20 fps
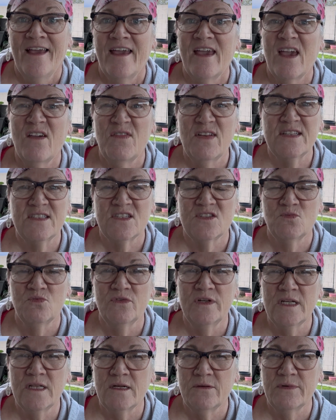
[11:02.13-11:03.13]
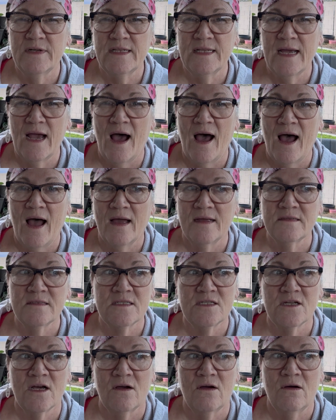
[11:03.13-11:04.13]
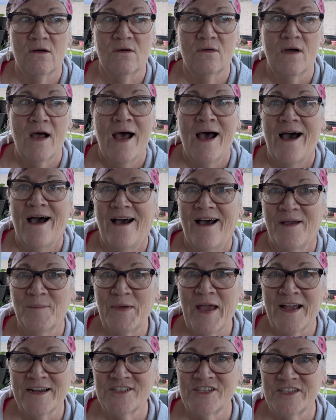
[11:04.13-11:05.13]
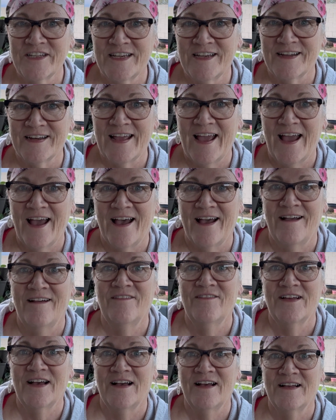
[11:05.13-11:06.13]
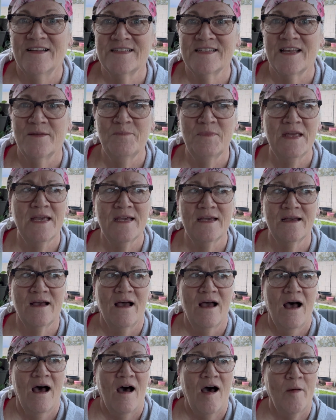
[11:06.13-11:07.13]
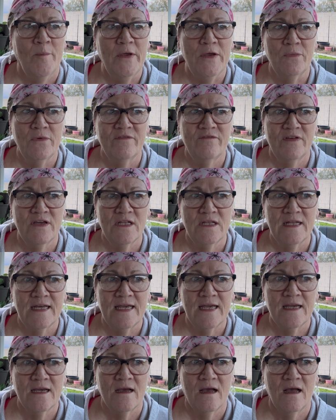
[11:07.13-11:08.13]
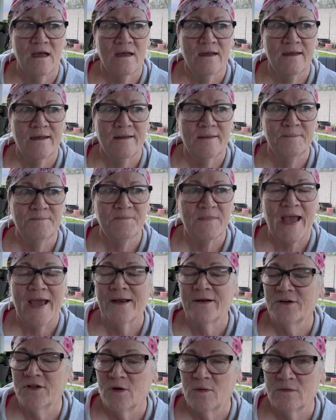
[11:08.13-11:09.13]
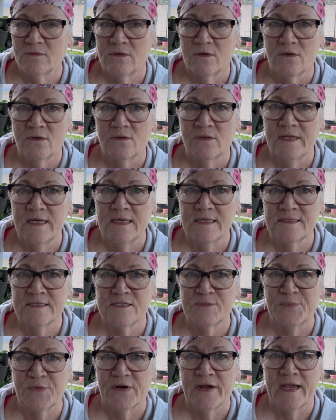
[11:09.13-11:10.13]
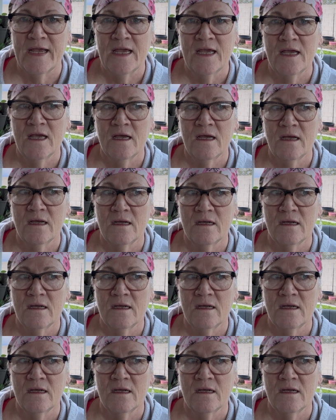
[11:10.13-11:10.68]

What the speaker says: If it's really, really hot, so I'm actually going to have something I'll be revealing, I don't know, early spring,